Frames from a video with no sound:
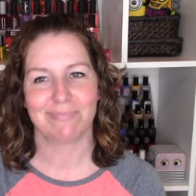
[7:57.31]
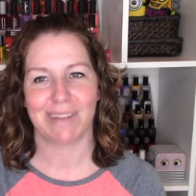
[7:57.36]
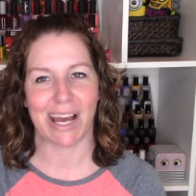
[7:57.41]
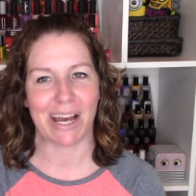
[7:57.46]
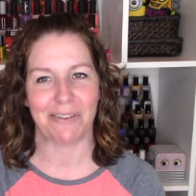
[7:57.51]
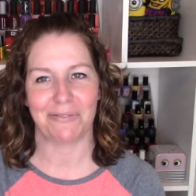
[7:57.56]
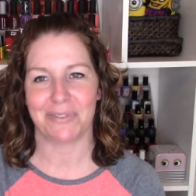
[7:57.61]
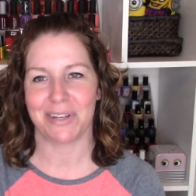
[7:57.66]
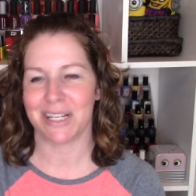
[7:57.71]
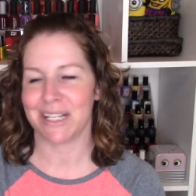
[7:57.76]

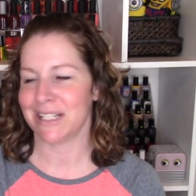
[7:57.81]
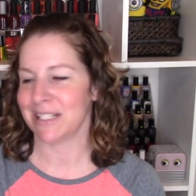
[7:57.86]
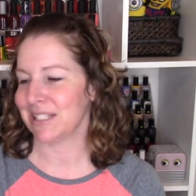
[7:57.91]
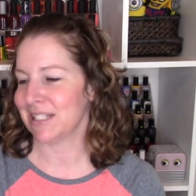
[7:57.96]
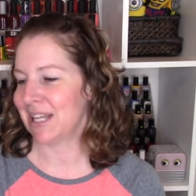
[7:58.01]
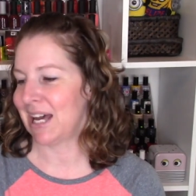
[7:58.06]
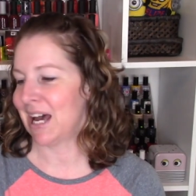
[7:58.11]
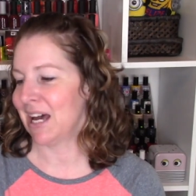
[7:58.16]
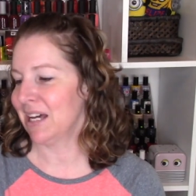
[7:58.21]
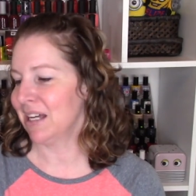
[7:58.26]
How funny is
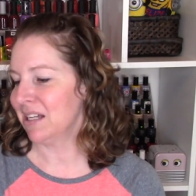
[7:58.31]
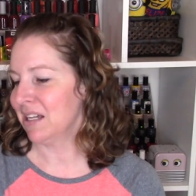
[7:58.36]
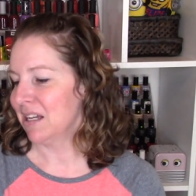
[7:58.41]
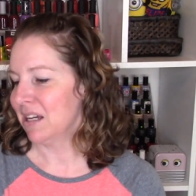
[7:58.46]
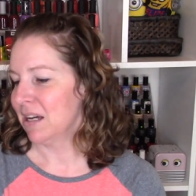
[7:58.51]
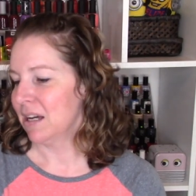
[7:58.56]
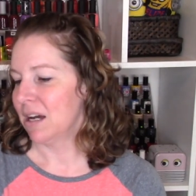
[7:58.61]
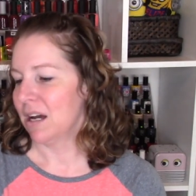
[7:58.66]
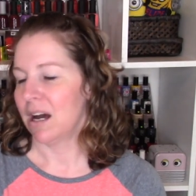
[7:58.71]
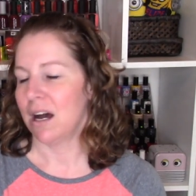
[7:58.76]
that?
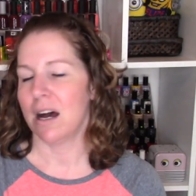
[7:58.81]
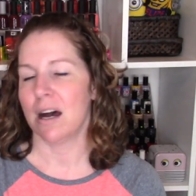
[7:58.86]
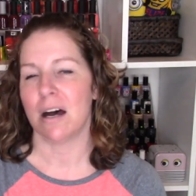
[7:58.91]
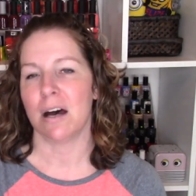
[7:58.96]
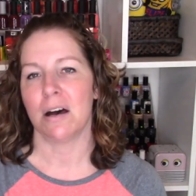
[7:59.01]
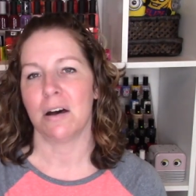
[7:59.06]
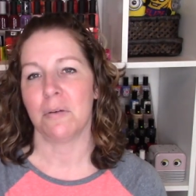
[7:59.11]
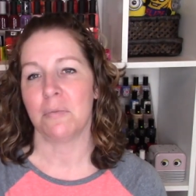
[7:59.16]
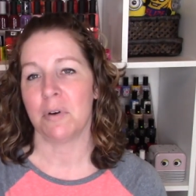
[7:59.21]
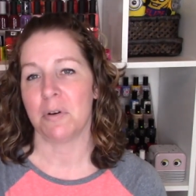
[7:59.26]

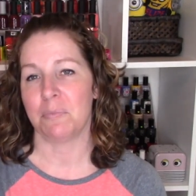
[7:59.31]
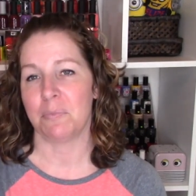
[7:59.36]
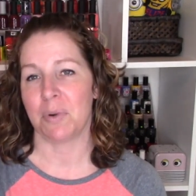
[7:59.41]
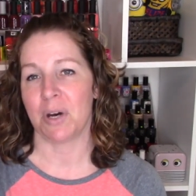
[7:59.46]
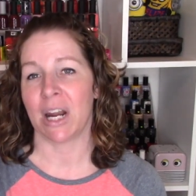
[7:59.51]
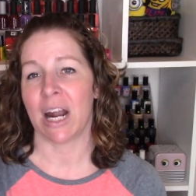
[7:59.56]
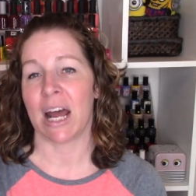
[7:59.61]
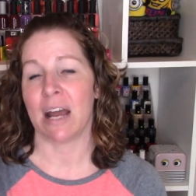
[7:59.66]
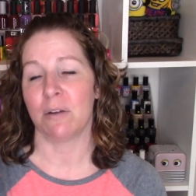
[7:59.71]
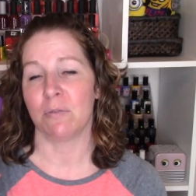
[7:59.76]

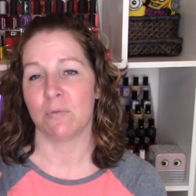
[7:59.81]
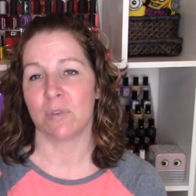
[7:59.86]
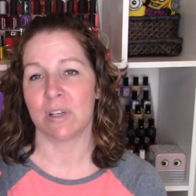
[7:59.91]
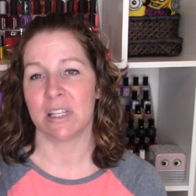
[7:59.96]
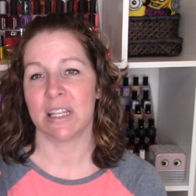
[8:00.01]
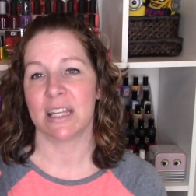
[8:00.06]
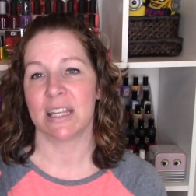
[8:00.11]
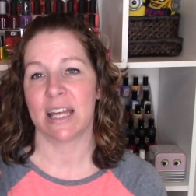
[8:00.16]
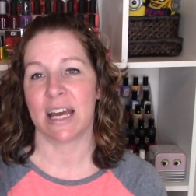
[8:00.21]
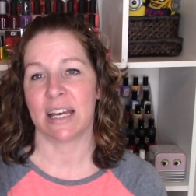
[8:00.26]
But I
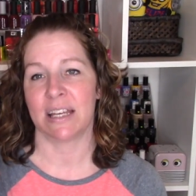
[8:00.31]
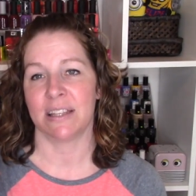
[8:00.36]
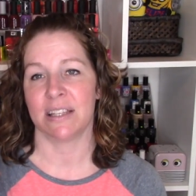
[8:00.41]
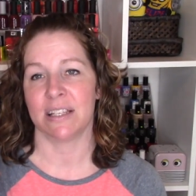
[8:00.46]
really like